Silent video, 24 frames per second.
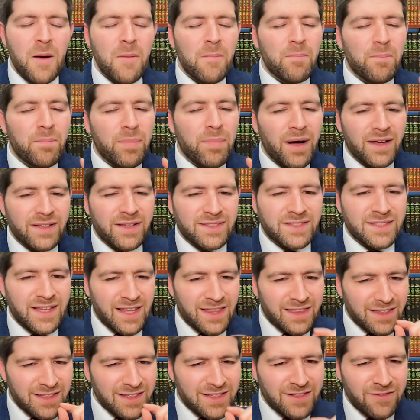But, and
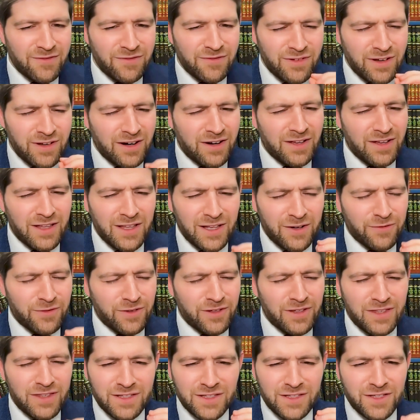listen very carefully,
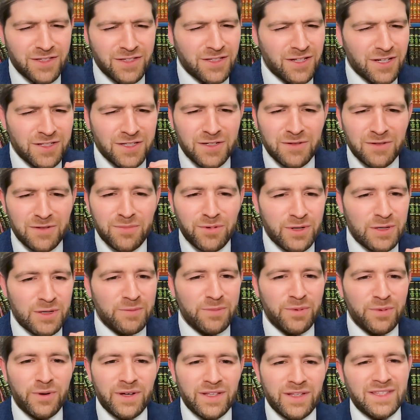this is such an important
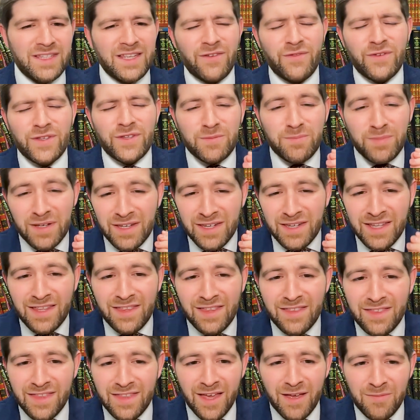point. If it's
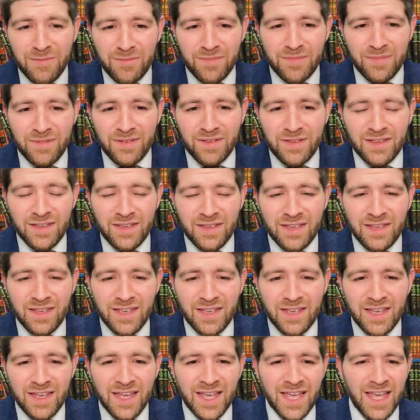beneath them,
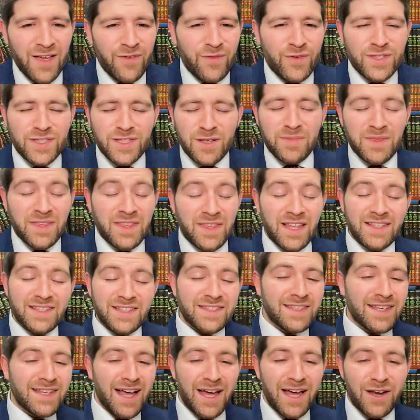if it's something that's
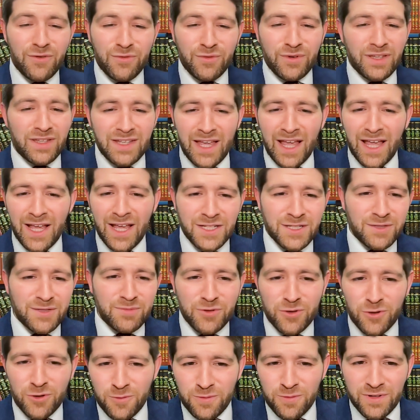not really age
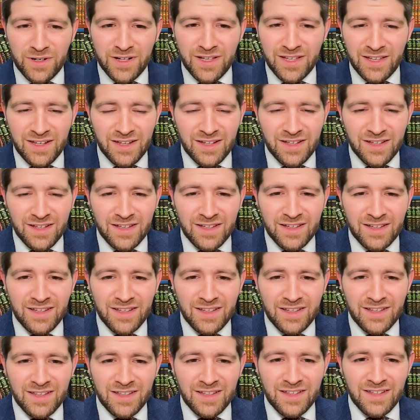appropriate,
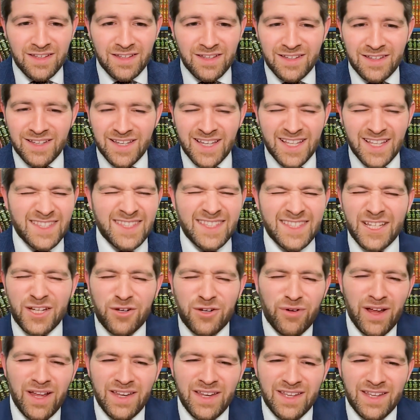it's
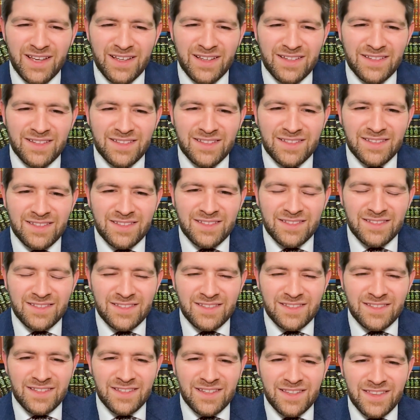degrading.
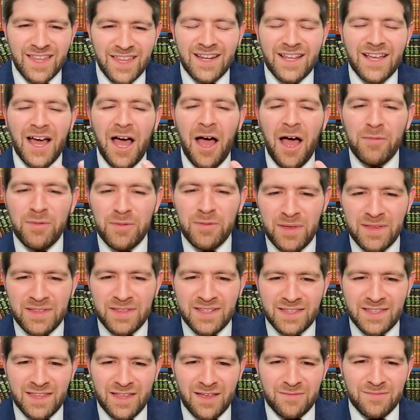Then
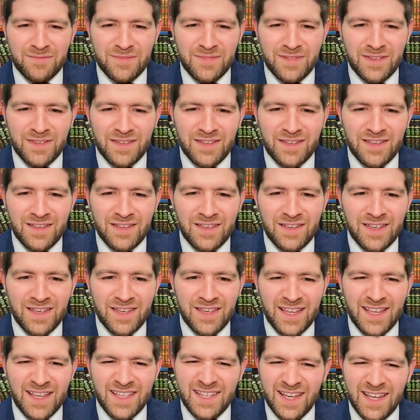complimenting them
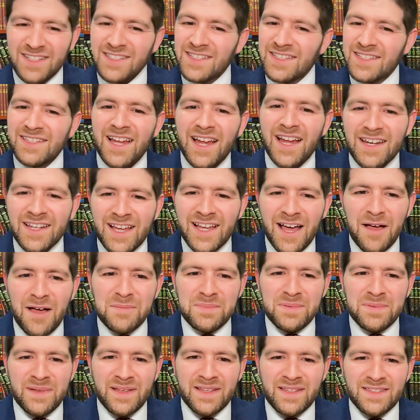is actually not a
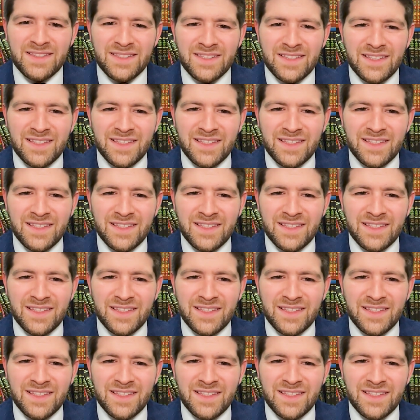compliment,